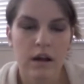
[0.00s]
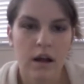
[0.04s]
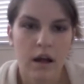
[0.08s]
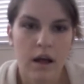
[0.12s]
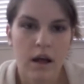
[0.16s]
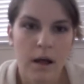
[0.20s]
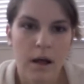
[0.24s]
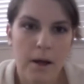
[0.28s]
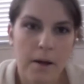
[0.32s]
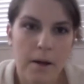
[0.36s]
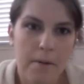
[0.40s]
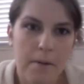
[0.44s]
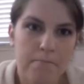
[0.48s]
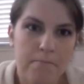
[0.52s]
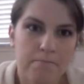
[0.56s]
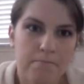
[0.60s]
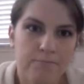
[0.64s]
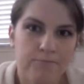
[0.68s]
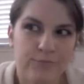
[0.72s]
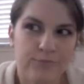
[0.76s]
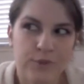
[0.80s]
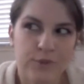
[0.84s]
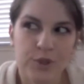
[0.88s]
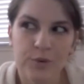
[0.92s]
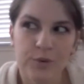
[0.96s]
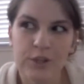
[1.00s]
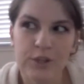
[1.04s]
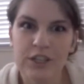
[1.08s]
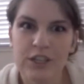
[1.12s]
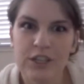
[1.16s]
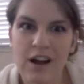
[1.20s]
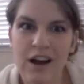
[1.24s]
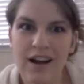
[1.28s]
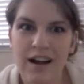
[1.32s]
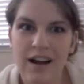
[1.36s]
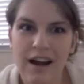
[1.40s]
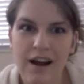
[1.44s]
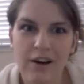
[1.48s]
So we just
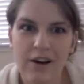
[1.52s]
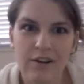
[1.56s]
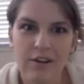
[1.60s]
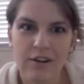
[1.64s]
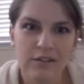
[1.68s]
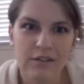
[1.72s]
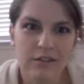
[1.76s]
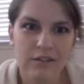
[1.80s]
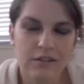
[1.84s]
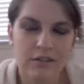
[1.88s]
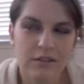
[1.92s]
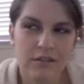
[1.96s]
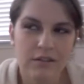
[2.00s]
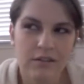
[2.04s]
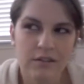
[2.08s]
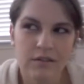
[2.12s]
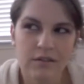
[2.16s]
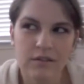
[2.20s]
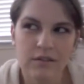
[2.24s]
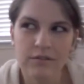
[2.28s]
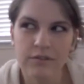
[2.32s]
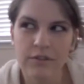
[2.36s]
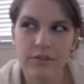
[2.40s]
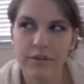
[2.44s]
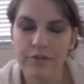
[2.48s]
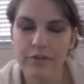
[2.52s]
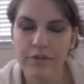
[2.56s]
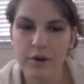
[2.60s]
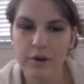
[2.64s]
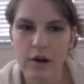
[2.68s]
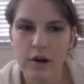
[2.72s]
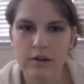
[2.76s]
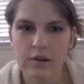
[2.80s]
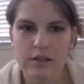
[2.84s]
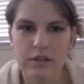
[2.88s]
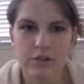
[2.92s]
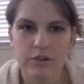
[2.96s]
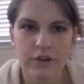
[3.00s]
hung out for a few
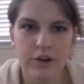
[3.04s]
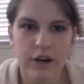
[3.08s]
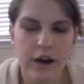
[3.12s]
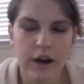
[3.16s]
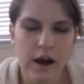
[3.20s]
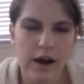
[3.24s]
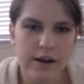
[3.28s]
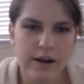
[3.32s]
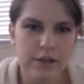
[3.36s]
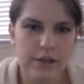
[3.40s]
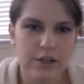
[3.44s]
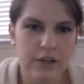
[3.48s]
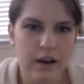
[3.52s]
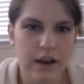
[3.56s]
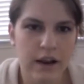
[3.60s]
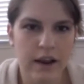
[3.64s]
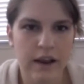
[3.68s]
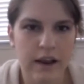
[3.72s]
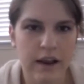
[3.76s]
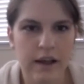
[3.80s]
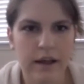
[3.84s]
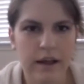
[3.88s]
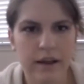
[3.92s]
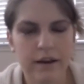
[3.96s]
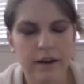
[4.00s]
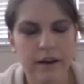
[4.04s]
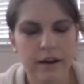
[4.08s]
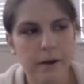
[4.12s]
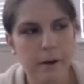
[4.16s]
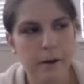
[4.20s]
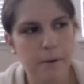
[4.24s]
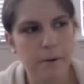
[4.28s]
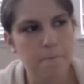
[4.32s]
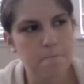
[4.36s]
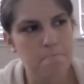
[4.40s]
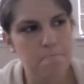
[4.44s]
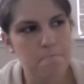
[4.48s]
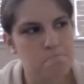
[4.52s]
hours in triage,
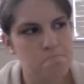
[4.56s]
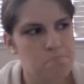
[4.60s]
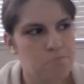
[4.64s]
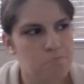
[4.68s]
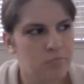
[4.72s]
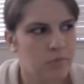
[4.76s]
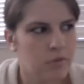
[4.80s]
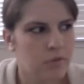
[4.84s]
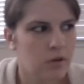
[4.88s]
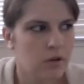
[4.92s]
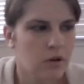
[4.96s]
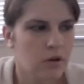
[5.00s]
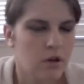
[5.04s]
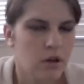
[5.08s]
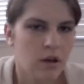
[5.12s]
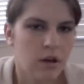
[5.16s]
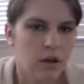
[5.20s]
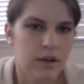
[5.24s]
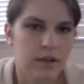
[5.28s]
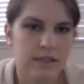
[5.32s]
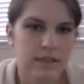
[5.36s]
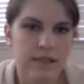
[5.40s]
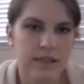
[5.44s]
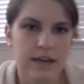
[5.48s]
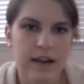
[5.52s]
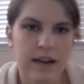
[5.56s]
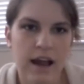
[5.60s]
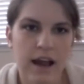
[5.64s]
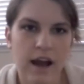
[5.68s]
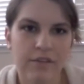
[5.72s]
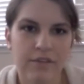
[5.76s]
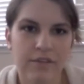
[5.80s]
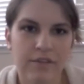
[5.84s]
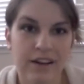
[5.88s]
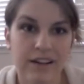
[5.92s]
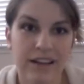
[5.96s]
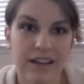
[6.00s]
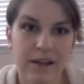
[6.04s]
and because they didn't have
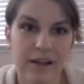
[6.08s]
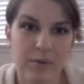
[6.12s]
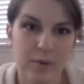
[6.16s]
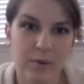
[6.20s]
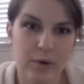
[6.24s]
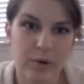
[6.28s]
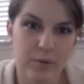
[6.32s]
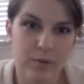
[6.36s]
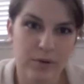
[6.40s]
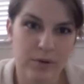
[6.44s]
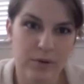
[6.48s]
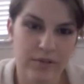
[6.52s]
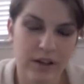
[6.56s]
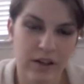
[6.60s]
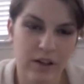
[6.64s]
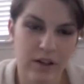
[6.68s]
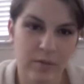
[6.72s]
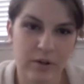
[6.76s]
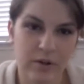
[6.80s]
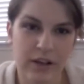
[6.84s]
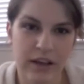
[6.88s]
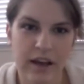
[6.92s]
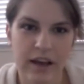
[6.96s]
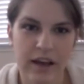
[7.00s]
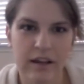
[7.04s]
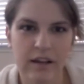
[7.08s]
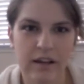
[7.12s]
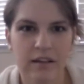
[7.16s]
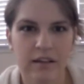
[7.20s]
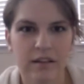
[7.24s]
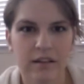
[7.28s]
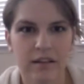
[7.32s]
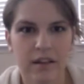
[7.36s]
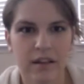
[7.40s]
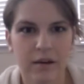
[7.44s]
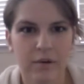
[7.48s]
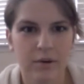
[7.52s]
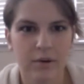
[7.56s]
any labor rooms available yet,
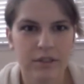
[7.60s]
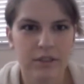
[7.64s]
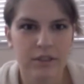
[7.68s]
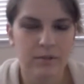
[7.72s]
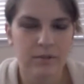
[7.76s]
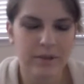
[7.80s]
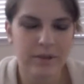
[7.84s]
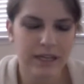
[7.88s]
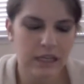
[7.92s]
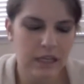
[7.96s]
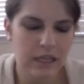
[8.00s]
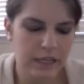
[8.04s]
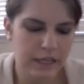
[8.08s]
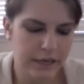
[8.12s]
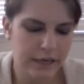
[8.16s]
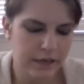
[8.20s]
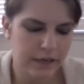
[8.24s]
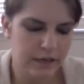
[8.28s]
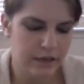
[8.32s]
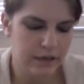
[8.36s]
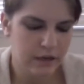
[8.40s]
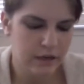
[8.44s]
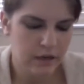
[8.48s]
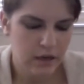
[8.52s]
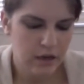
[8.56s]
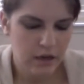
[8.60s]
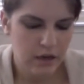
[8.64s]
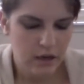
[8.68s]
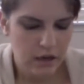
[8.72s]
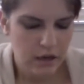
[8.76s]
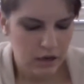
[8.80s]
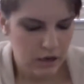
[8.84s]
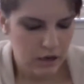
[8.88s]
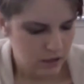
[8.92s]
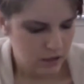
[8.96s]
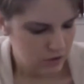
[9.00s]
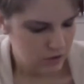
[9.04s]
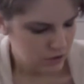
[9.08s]
they were still being cleaned.
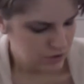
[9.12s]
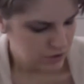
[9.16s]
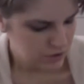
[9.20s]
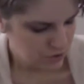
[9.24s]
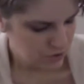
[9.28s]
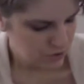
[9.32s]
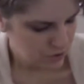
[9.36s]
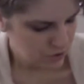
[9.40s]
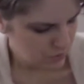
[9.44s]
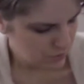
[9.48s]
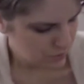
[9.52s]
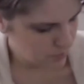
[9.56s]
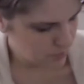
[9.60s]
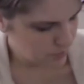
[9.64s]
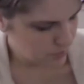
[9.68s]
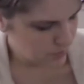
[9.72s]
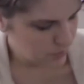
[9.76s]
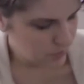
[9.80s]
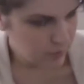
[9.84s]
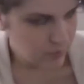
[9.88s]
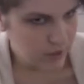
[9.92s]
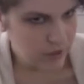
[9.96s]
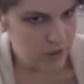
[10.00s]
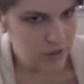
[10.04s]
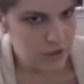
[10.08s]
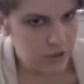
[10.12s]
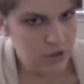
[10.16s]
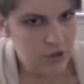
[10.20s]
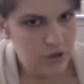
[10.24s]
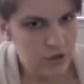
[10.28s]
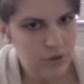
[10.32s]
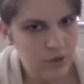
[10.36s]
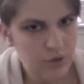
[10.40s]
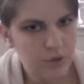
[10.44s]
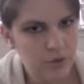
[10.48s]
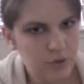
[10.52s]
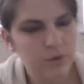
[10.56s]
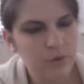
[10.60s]
So we went
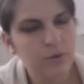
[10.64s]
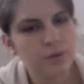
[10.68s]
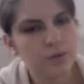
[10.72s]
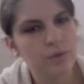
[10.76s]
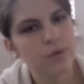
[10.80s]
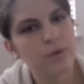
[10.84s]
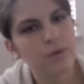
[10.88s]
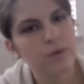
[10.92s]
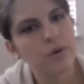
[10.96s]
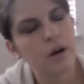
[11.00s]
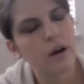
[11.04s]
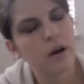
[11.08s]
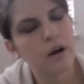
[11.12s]
to